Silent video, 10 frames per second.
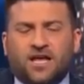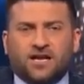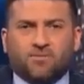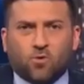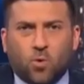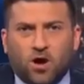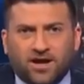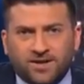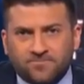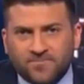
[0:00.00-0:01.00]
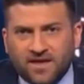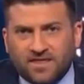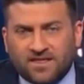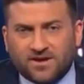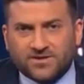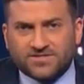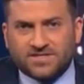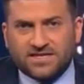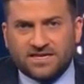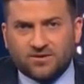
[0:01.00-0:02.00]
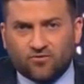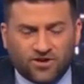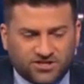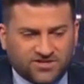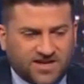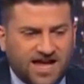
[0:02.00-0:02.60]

Number one, there's the richest